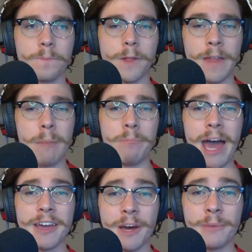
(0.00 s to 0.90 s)
that
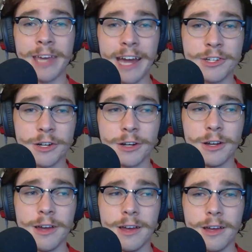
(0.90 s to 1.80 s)
backup catcher,
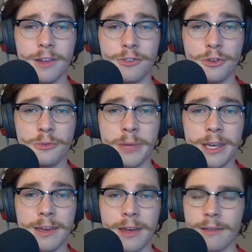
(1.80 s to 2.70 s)
to
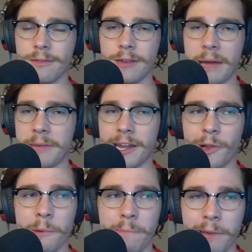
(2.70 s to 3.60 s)
be, I mean, a
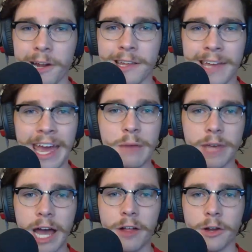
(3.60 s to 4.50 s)
little bit better than Cam
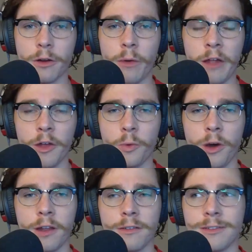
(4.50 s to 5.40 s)
Gallagher, another
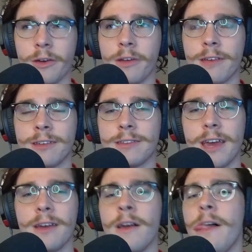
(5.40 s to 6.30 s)
one. So, like,
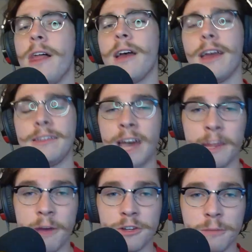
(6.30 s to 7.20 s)
say he's not in
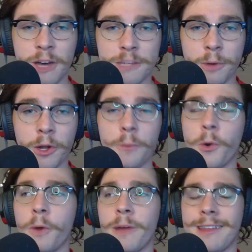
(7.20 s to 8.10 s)
the Major League Baseball
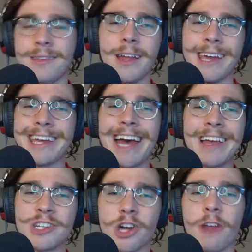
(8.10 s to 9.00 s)
anymore, but say like a guy
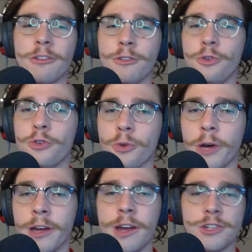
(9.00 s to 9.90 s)
like Jonathan
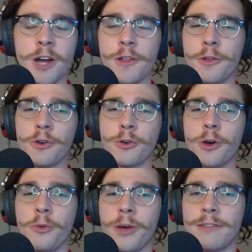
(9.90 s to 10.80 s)
Lucroy. Jonathan
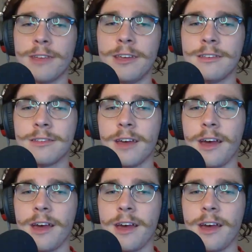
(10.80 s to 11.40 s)
Lucroy, once his